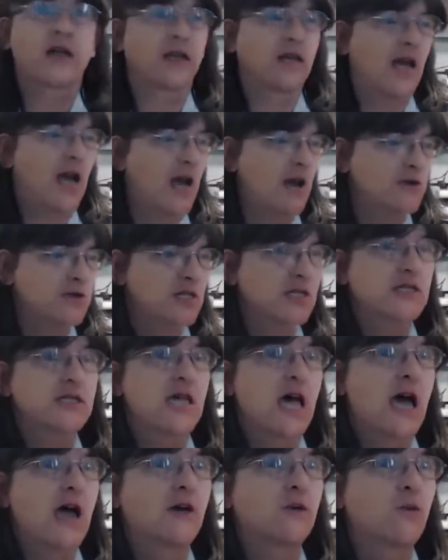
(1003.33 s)
how's the
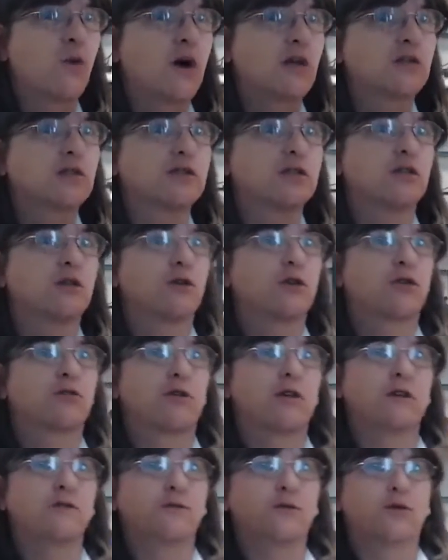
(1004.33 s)
sound? 1, 2,
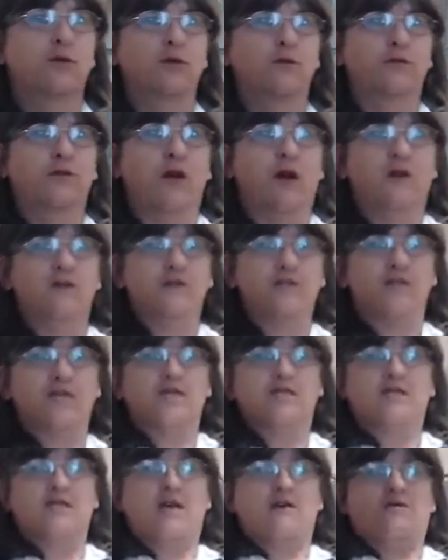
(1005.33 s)
3, 4, 5,
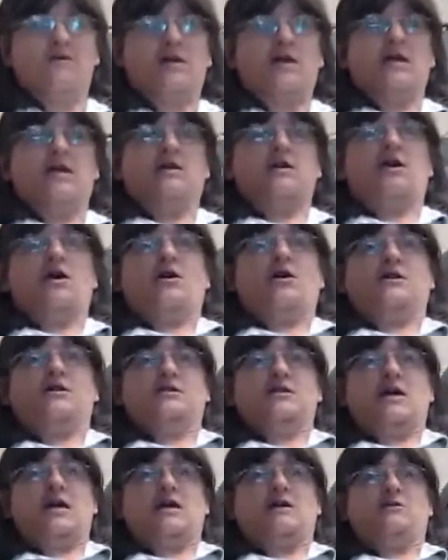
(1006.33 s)
6, 7, 8, 9,
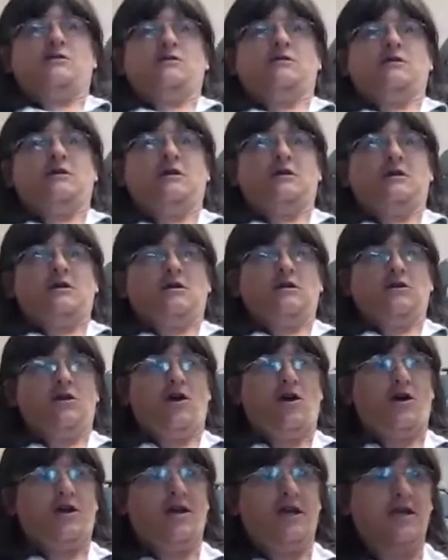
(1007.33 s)
10,
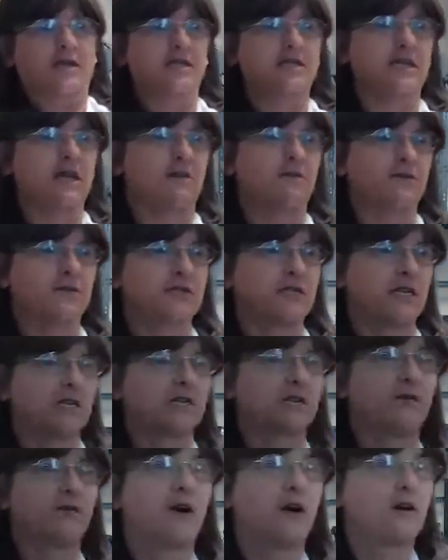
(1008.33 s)
9, 8, 7,
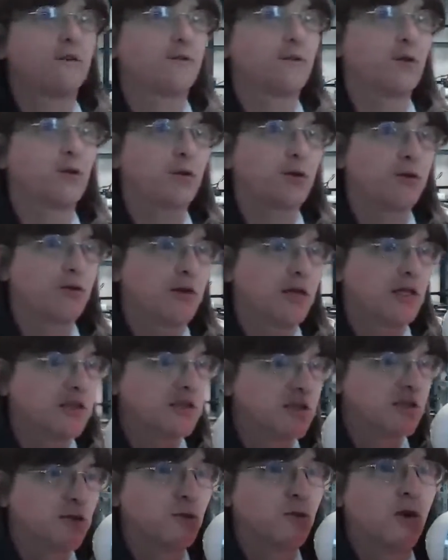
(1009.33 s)
6, 5, 4, 3,
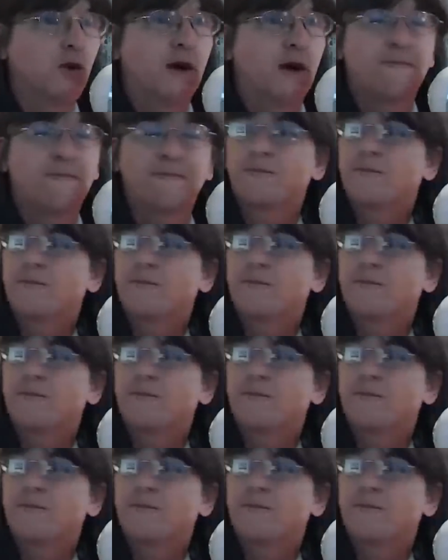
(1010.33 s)
2, 1.